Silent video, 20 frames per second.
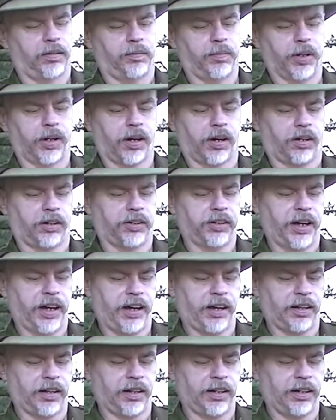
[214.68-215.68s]
Because
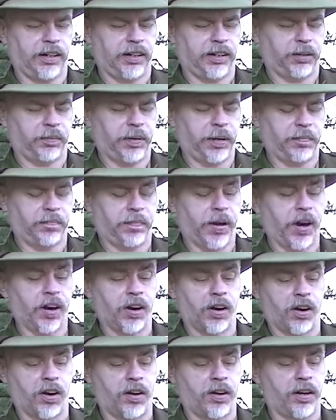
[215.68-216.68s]
now that it has been
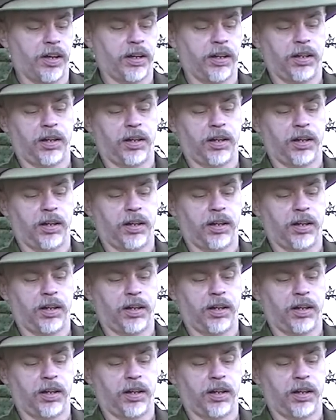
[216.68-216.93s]
burned,